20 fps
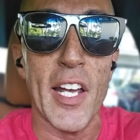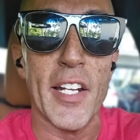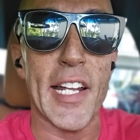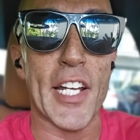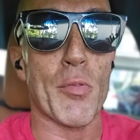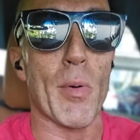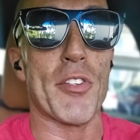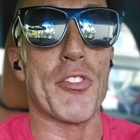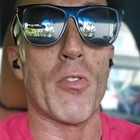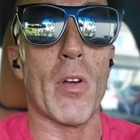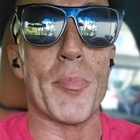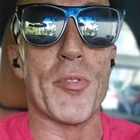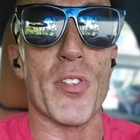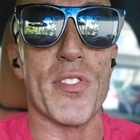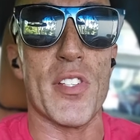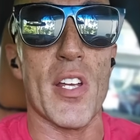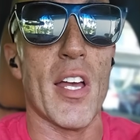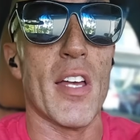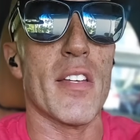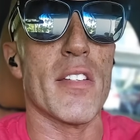That's why scripture
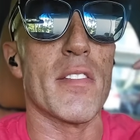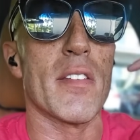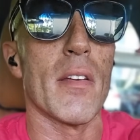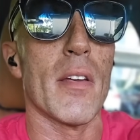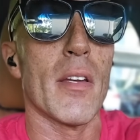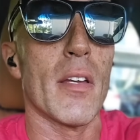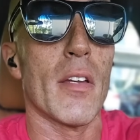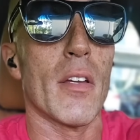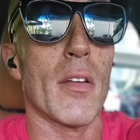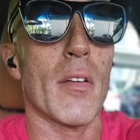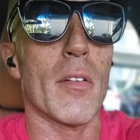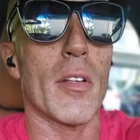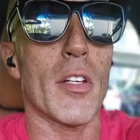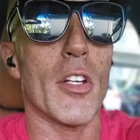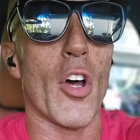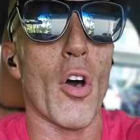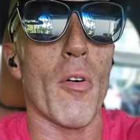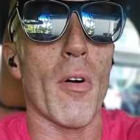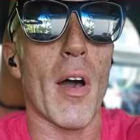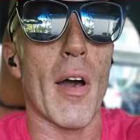says, you
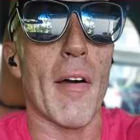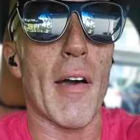know,